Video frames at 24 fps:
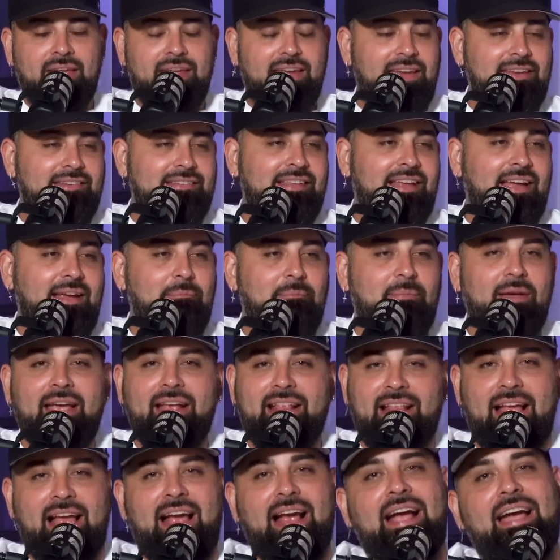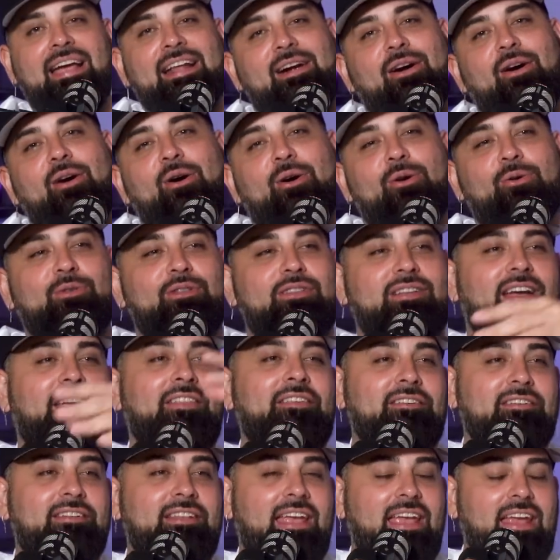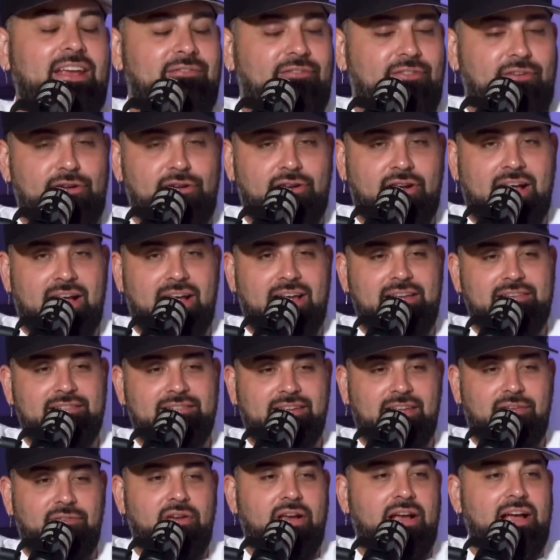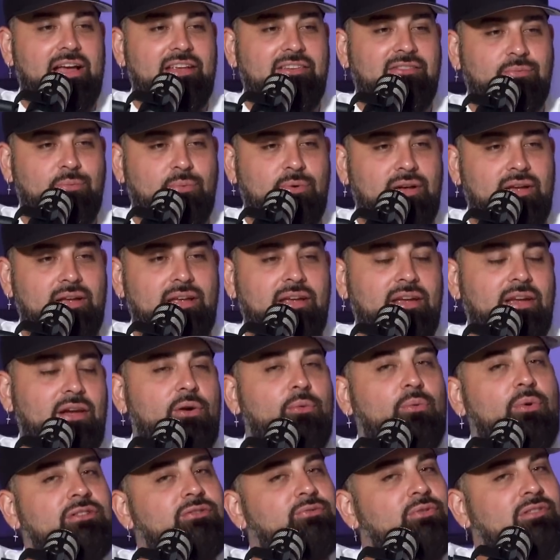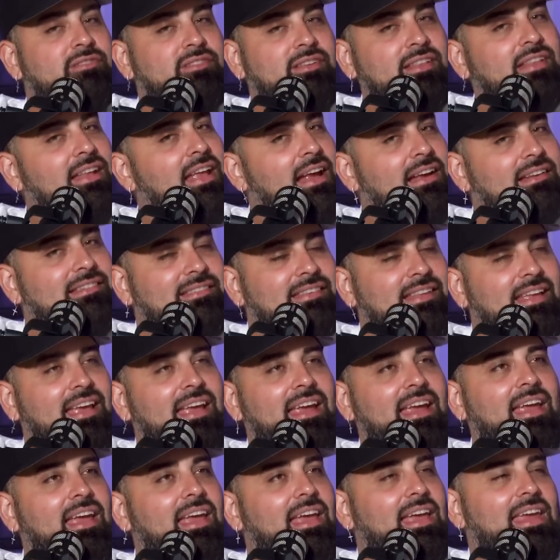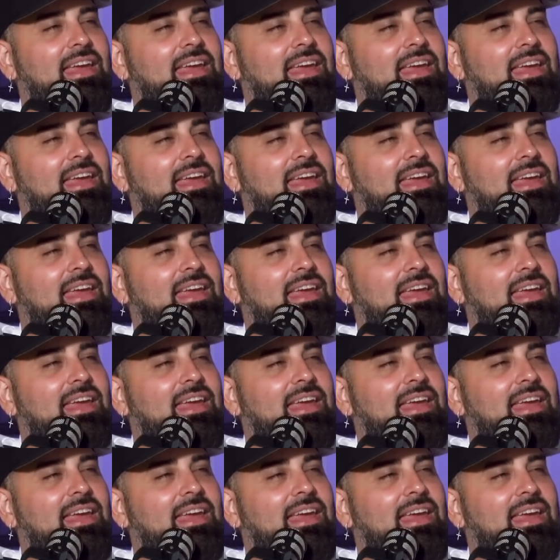He's like, man, I got a whole nother day for you guys if you guys want, which was the next day.